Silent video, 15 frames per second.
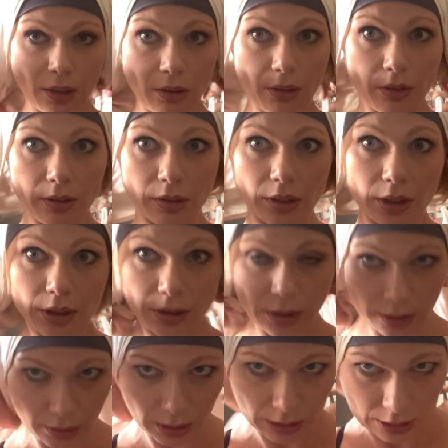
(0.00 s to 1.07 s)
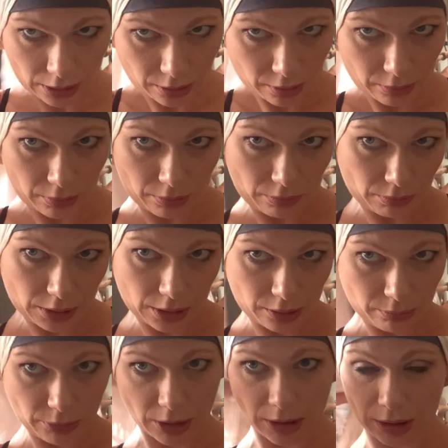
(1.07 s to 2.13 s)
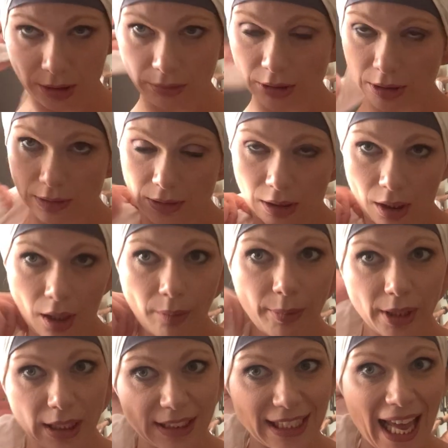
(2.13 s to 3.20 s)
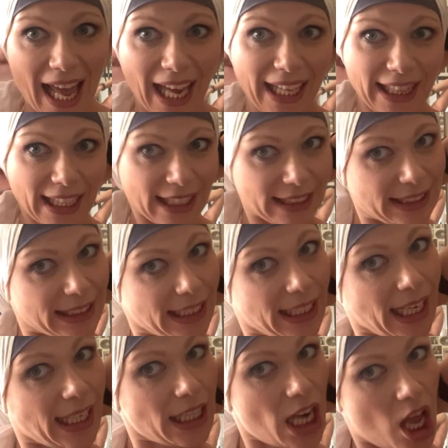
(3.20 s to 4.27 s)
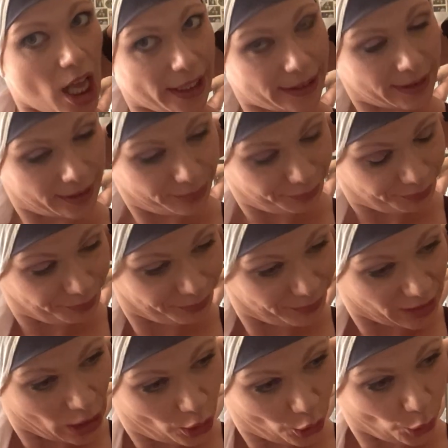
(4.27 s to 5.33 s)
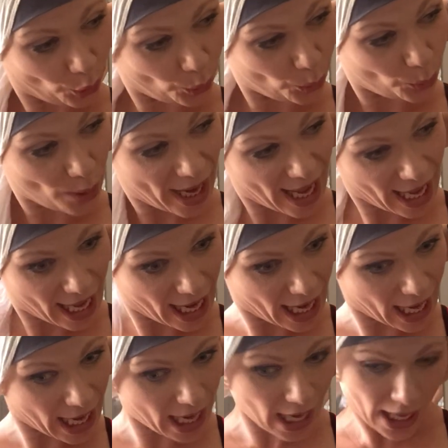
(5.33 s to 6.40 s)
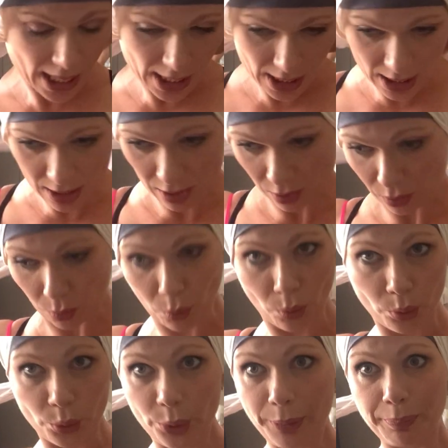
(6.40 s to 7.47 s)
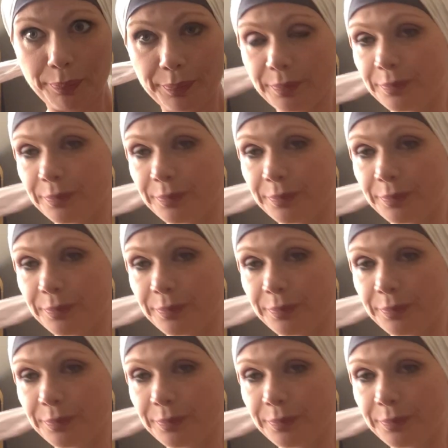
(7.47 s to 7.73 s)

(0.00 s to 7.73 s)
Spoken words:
Or you could do what I'm going to do, which is I'm going to tie this in a knot. Hooray! Whoop.